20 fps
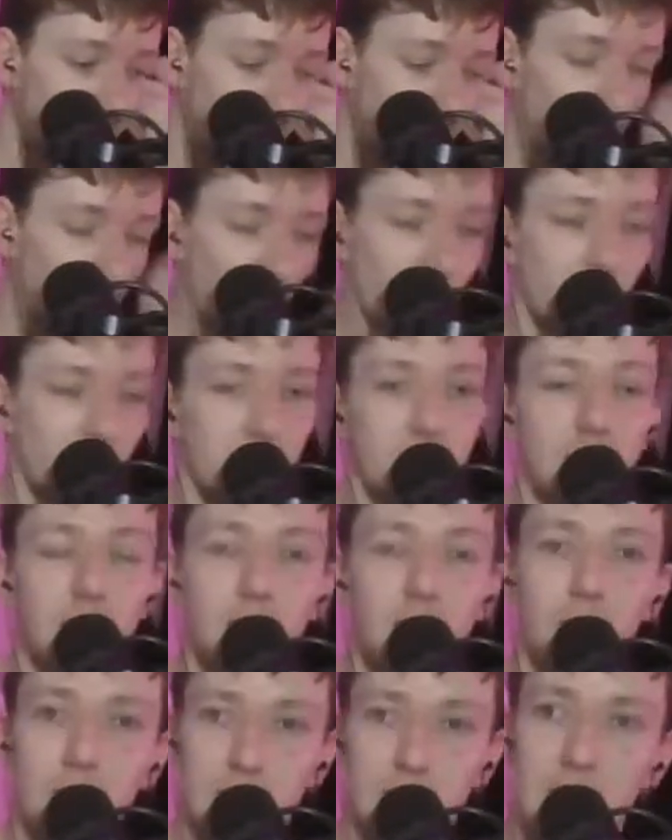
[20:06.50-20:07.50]
All it
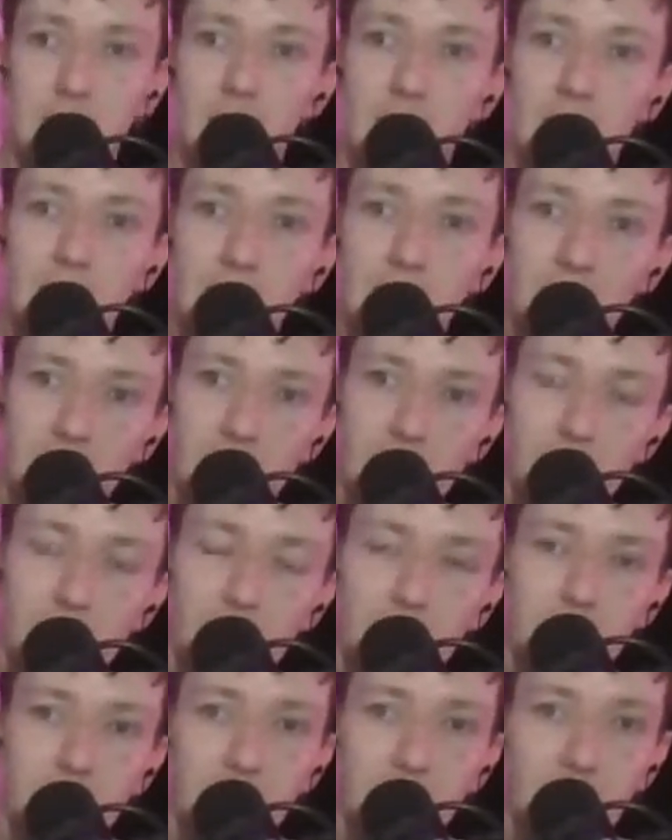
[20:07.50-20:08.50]
took was
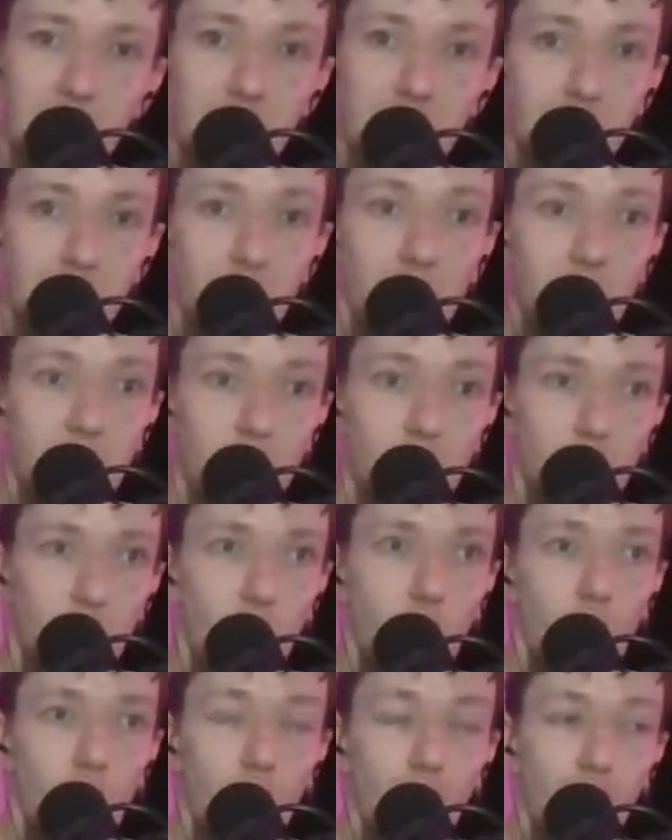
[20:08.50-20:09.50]
the murder
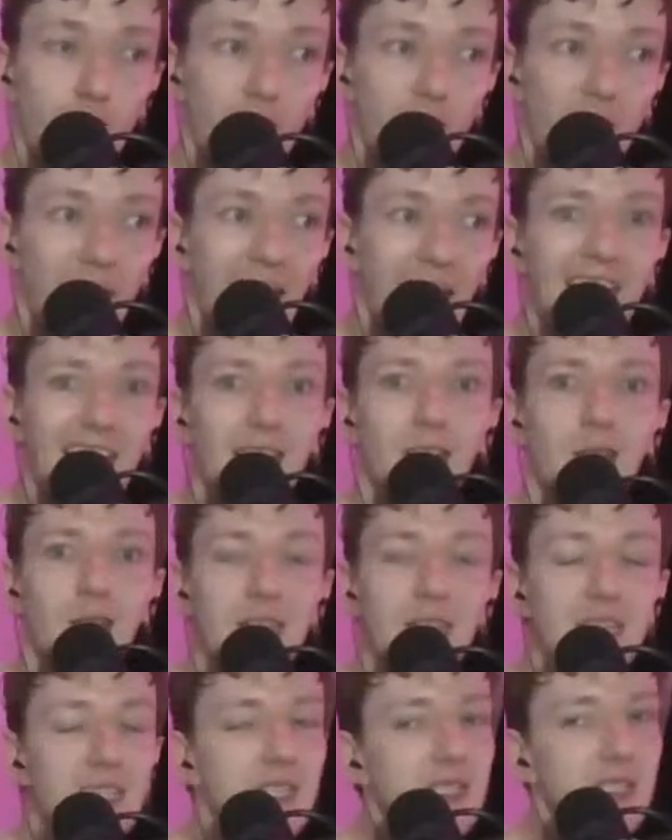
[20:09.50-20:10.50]
of at
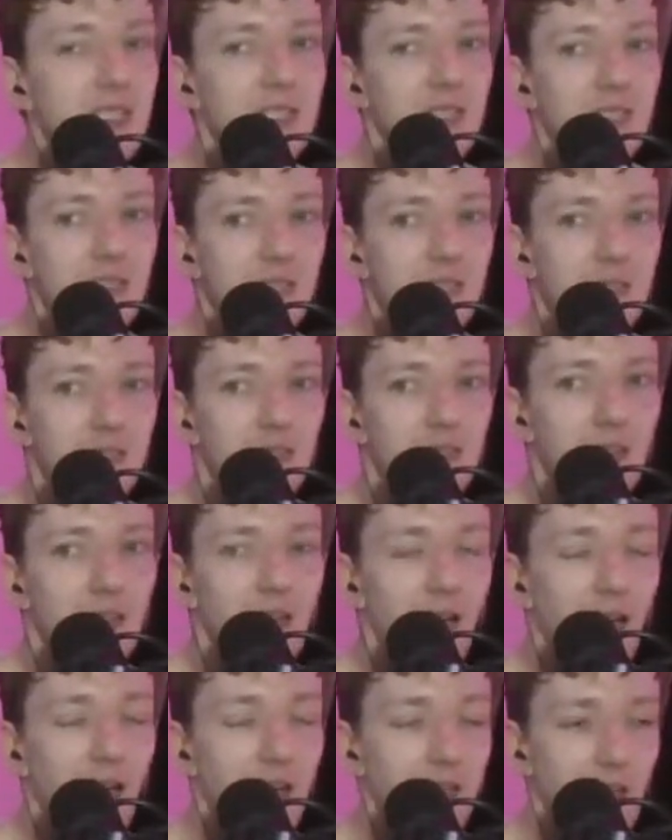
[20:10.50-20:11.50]
least
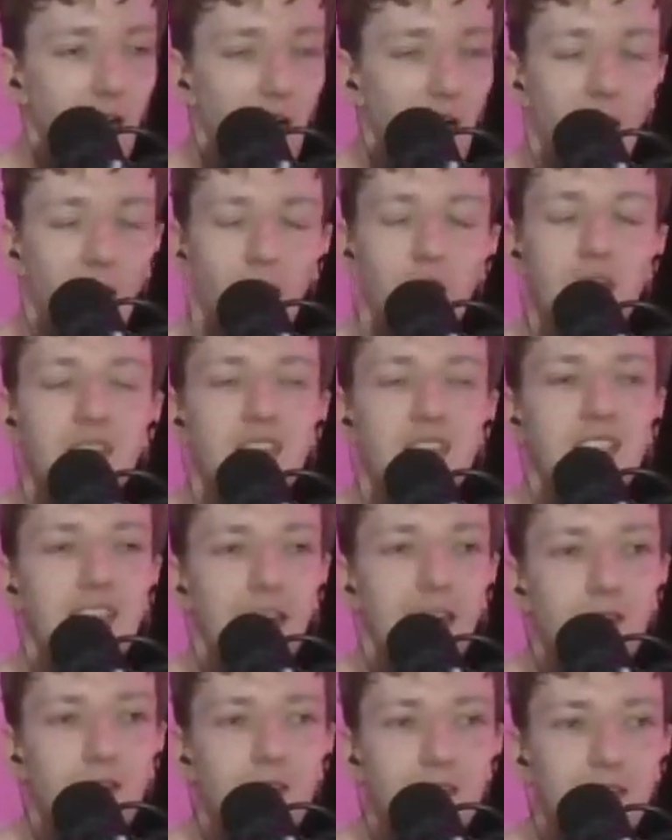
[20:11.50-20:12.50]
and
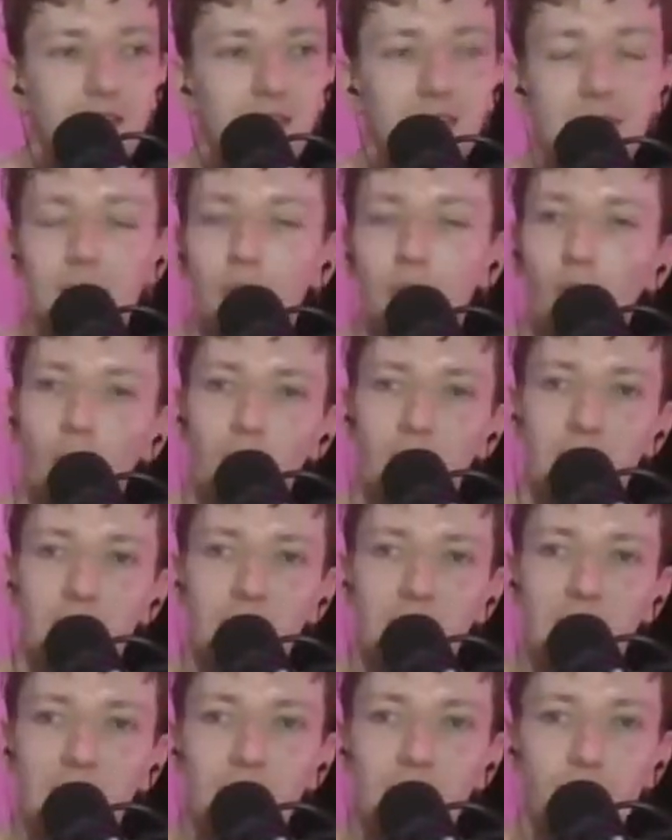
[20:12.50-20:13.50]
undoubtedly more
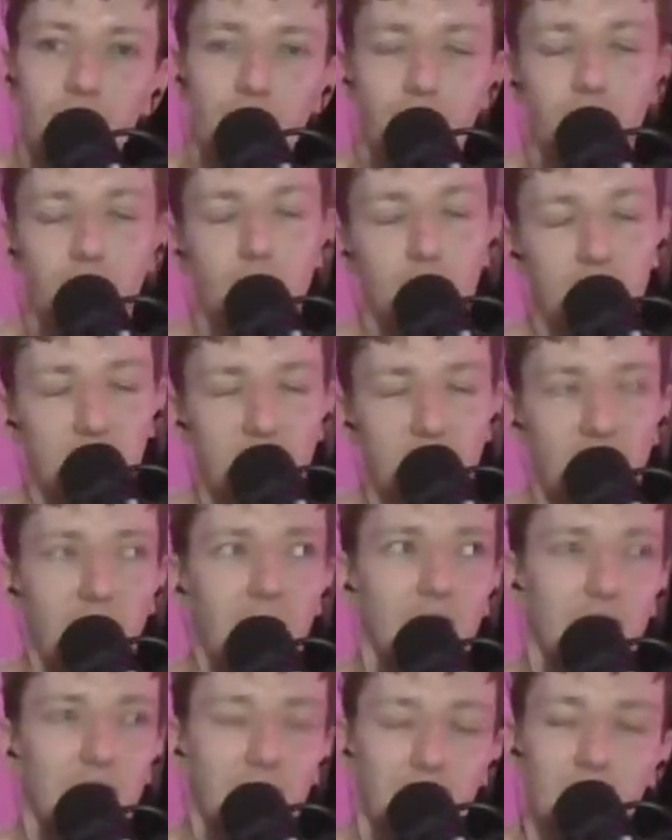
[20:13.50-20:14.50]
than
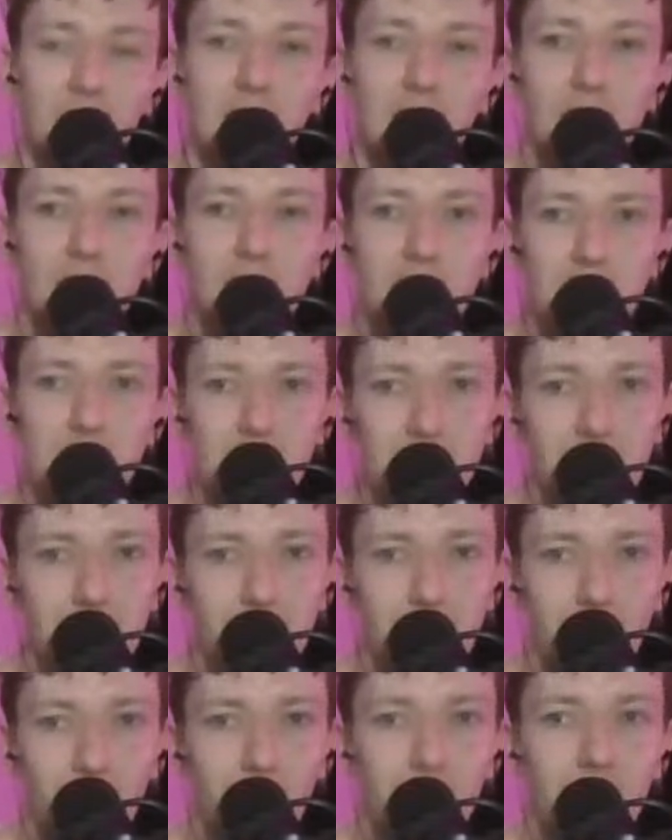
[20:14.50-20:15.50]
33,000 people.